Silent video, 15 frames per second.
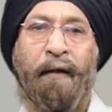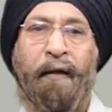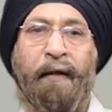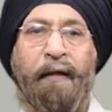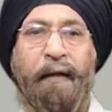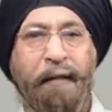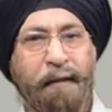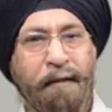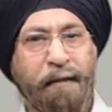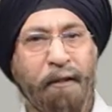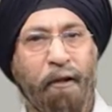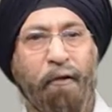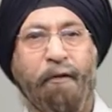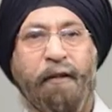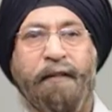Let us
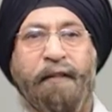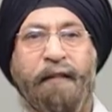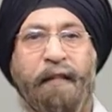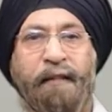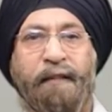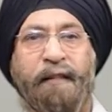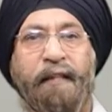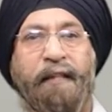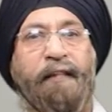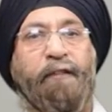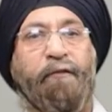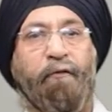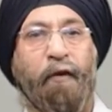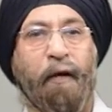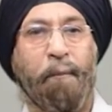now discuss it
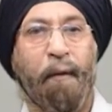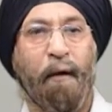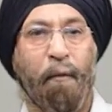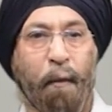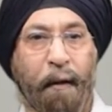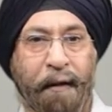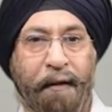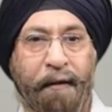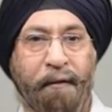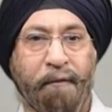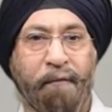one by one.